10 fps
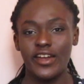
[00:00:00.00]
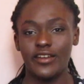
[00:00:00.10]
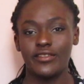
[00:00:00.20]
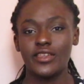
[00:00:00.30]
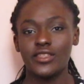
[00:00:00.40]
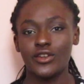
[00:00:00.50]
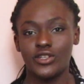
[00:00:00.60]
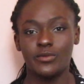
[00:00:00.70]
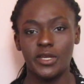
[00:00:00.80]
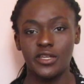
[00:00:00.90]
And I think the
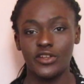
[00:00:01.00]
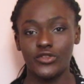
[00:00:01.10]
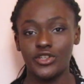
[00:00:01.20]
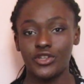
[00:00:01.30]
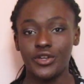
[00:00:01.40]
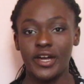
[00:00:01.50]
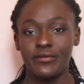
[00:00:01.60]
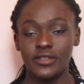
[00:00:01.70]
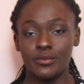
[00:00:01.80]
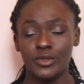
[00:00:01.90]
only main colour I don't have
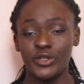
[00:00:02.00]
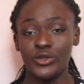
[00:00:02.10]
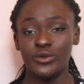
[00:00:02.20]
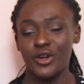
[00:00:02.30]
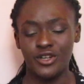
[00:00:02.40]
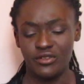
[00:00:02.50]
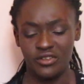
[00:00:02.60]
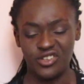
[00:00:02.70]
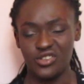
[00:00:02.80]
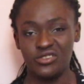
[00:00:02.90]
is blue, but I don't
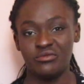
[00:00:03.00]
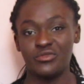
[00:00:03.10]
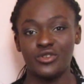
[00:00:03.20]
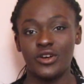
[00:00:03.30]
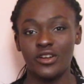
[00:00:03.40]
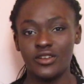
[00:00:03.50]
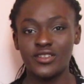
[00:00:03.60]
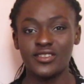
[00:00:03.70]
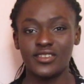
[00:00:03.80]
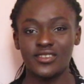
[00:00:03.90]
like using blue
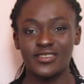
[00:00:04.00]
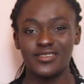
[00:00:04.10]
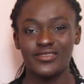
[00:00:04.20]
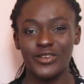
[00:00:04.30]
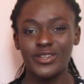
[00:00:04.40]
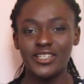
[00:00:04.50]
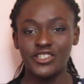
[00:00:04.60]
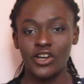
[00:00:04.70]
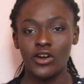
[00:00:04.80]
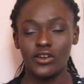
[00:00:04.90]
highlighters because they're really
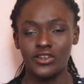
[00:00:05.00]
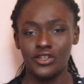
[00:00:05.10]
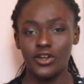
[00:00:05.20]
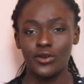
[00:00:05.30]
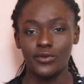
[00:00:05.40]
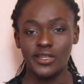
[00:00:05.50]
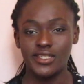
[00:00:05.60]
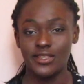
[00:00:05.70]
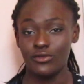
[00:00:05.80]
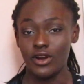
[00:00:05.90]
dark and you can't really
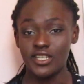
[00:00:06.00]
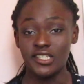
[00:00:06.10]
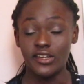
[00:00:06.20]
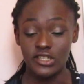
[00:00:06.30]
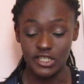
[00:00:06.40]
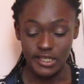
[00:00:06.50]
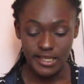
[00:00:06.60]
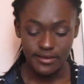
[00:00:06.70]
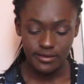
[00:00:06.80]
see the writing underneath.